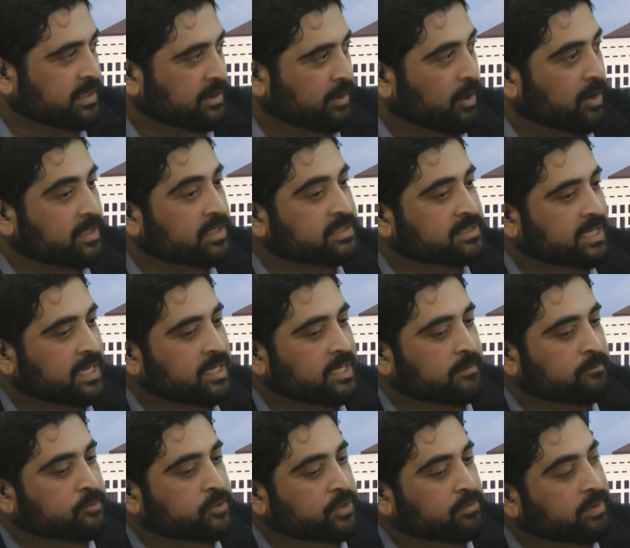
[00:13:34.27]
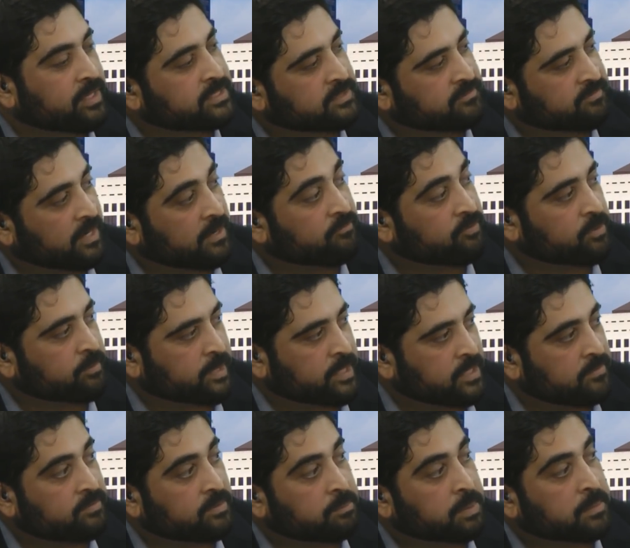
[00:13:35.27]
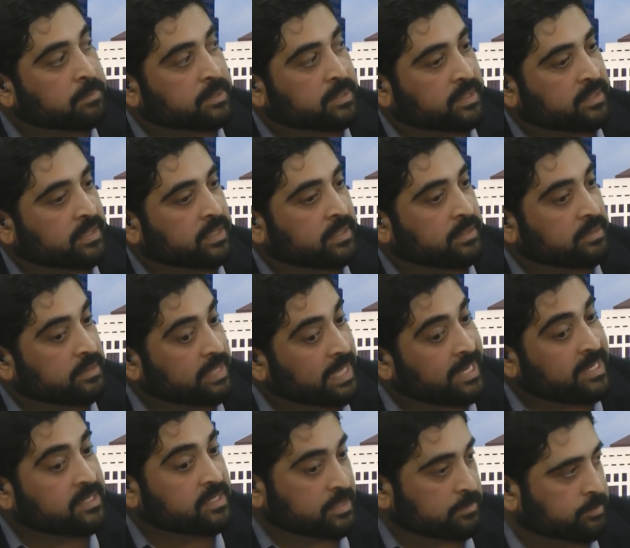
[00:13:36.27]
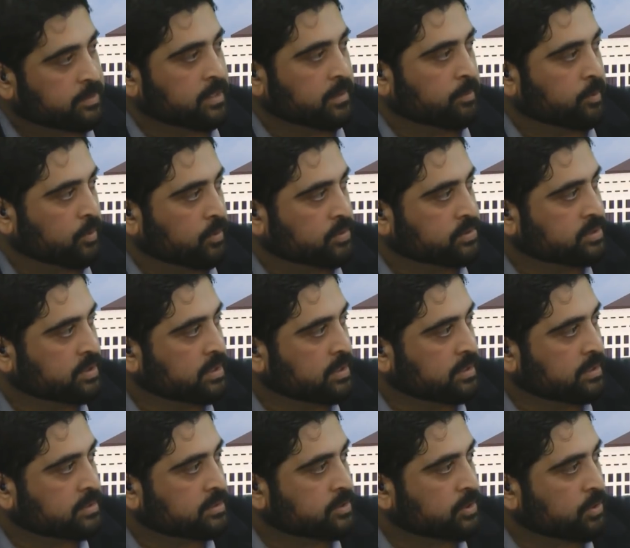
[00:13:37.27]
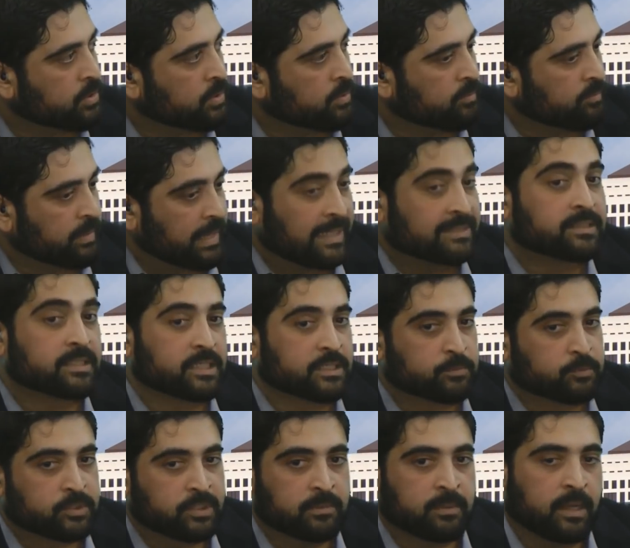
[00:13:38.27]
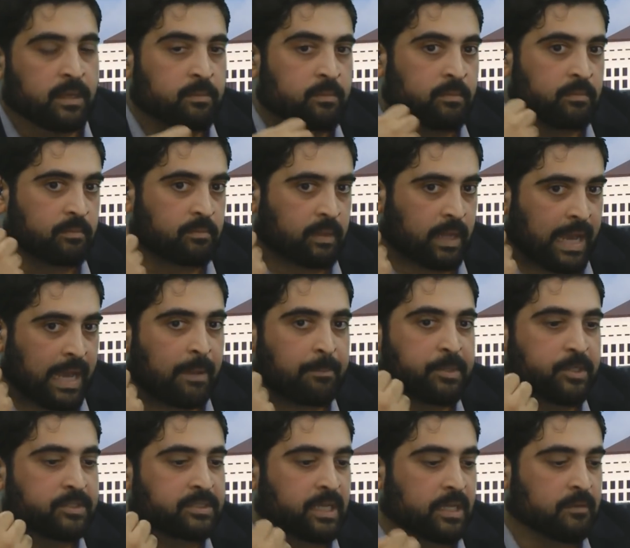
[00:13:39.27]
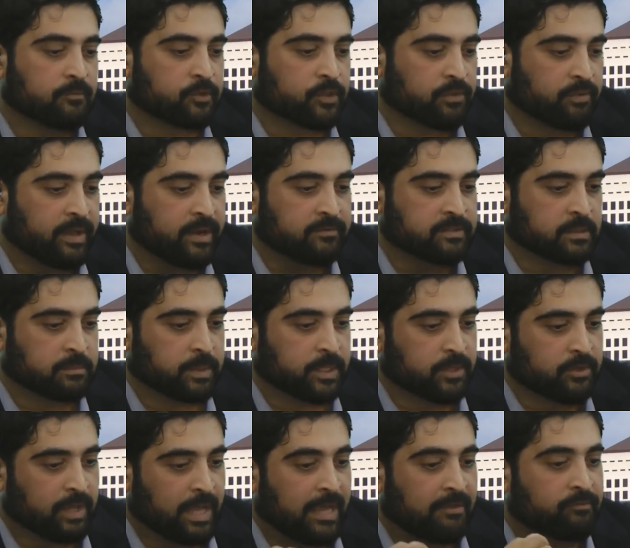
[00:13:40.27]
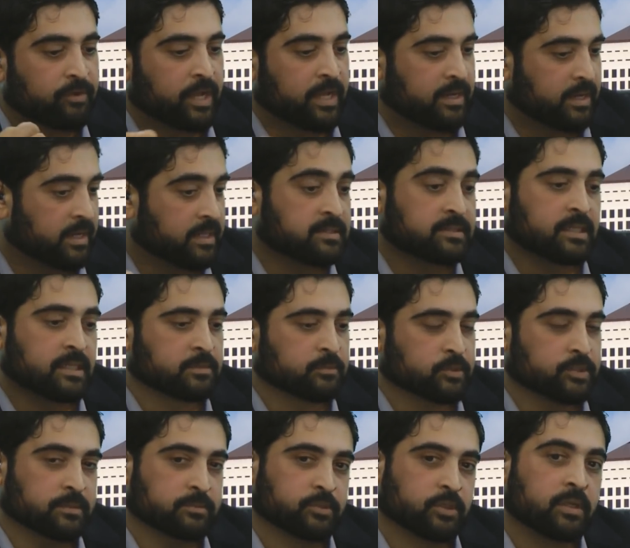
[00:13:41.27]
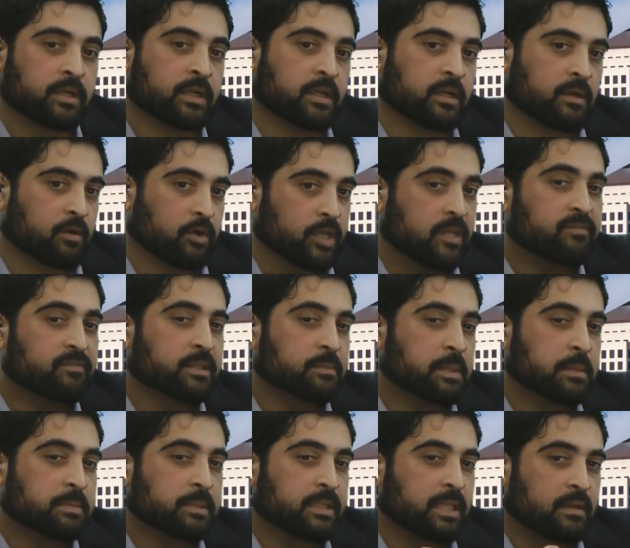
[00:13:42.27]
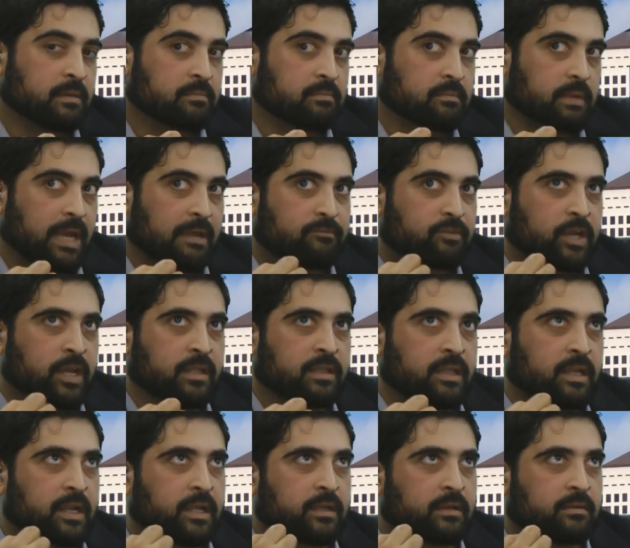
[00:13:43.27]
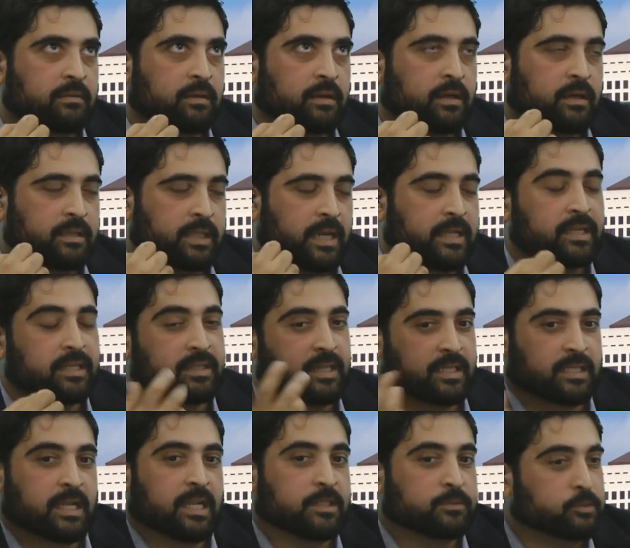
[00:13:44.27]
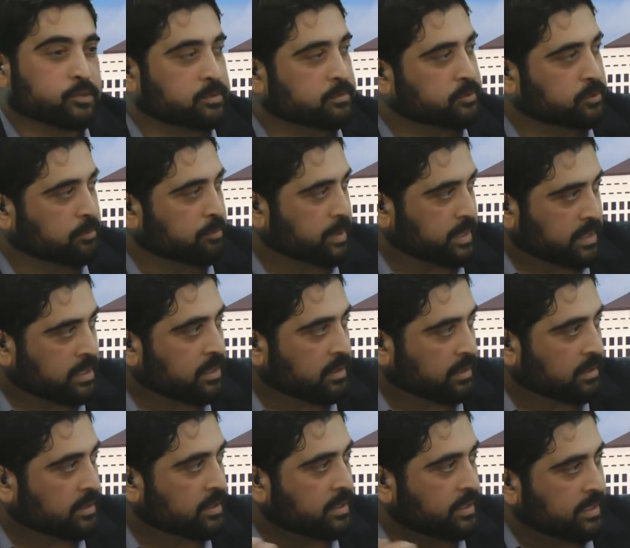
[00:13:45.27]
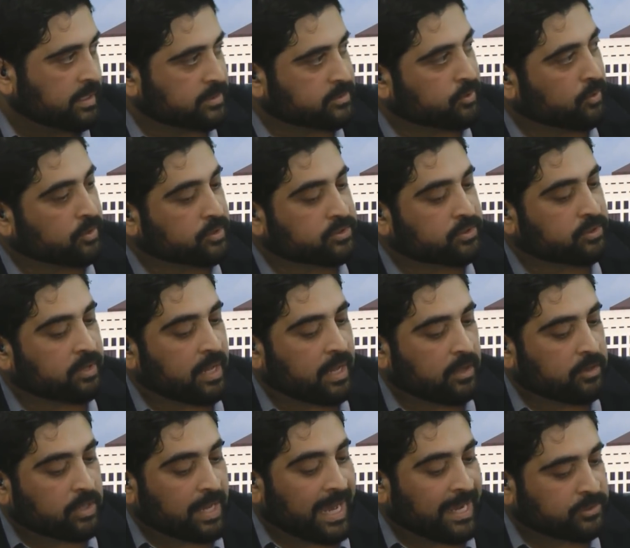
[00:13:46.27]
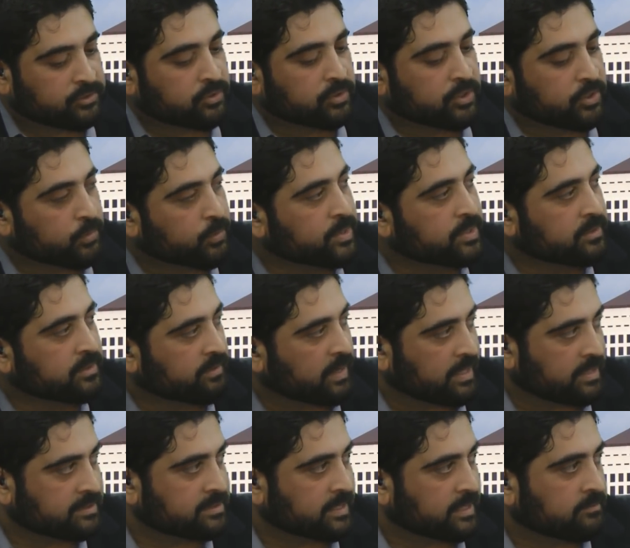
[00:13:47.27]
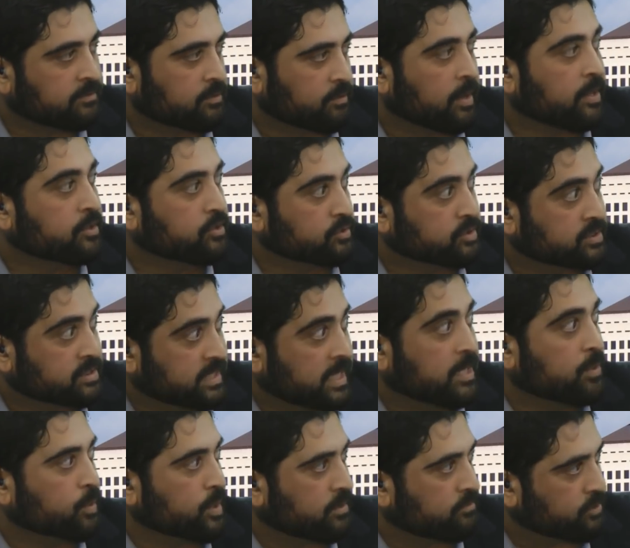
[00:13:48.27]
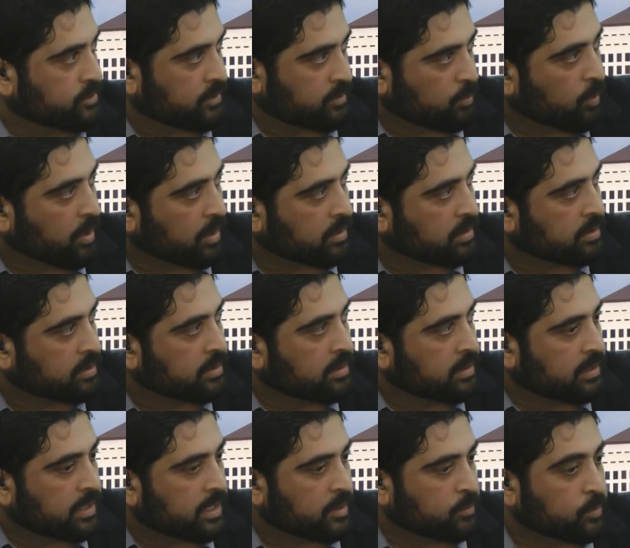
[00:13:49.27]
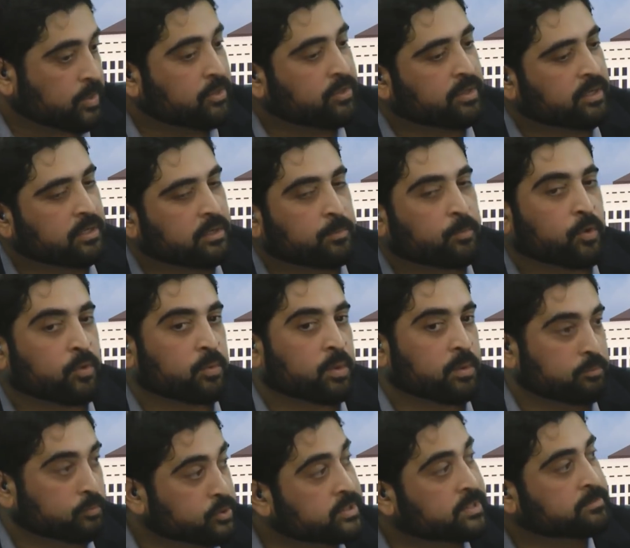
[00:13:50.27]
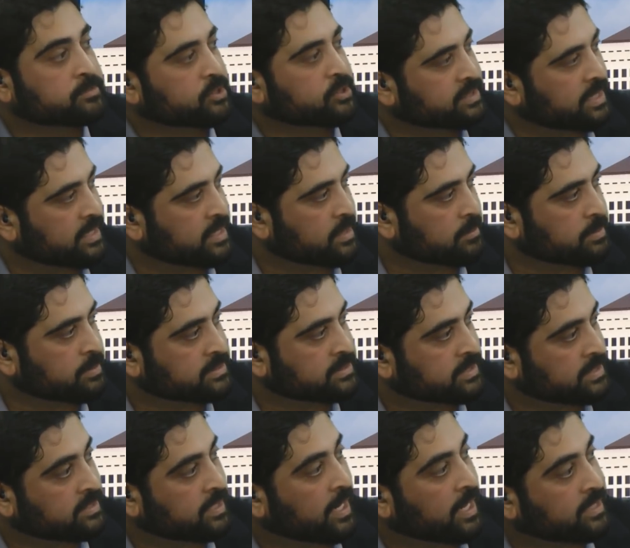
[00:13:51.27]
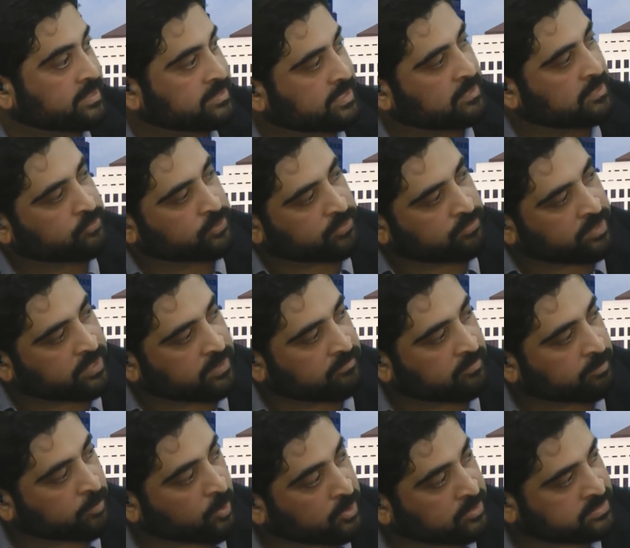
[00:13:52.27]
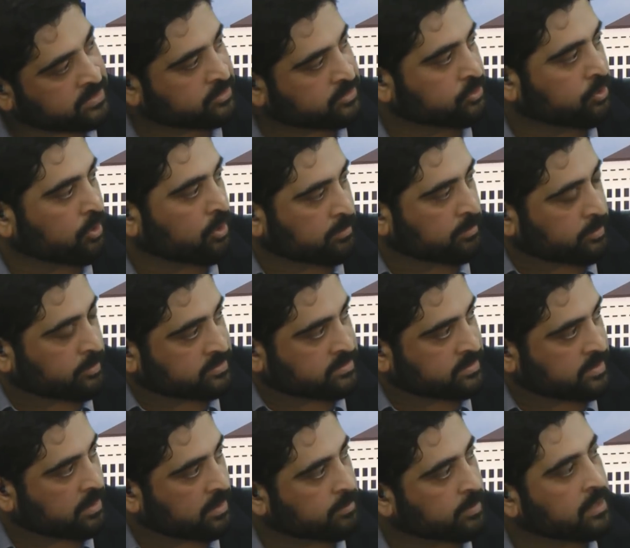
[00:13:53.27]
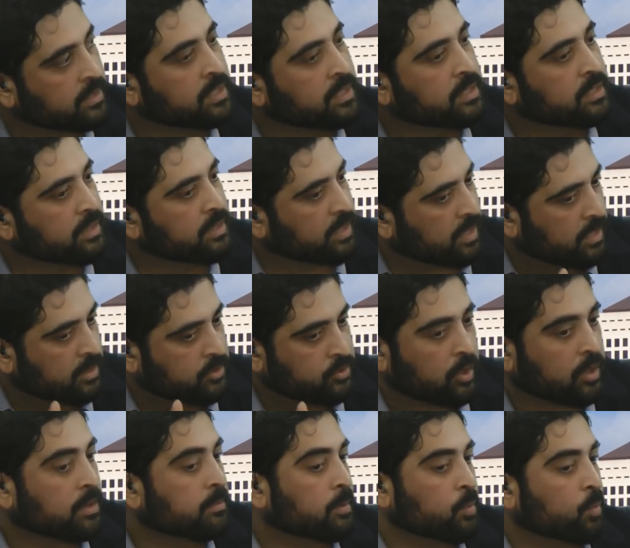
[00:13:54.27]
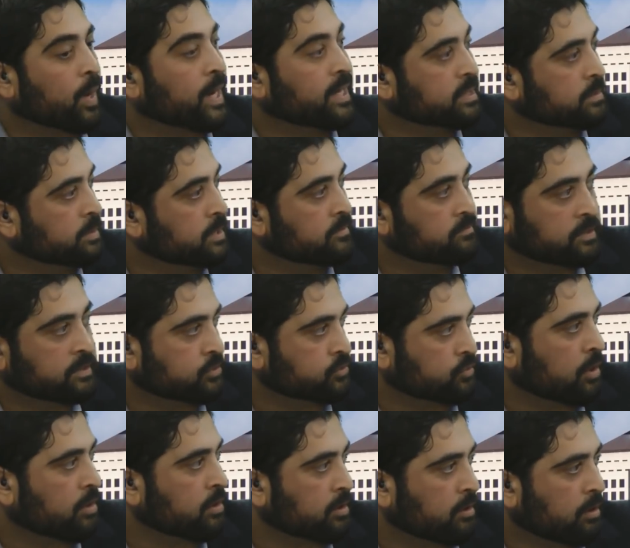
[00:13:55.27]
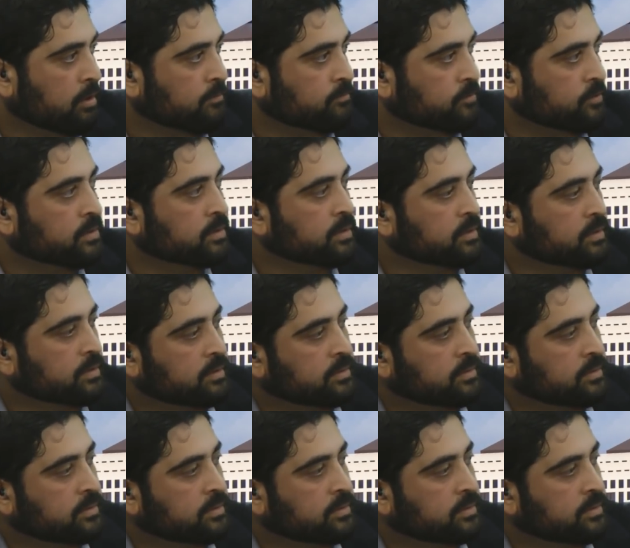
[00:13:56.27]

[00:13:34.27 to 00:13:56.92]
Are they standing up for the rights of everybody, even people that they deeply oppose? So as an ex-Muslim, I'm happy to stand up for the right of somebody to advocate against ex-Muslims, or even the people that advocate that the idea that ex-Muslims should be killed. As long as they're not actually doing the violence, they have the right to say whatever they want. And we need to get to a point where Muslims are standing up and saying that I stand for the right of apostates to talk about Islam and talk about why they believe it is wrong and harmful.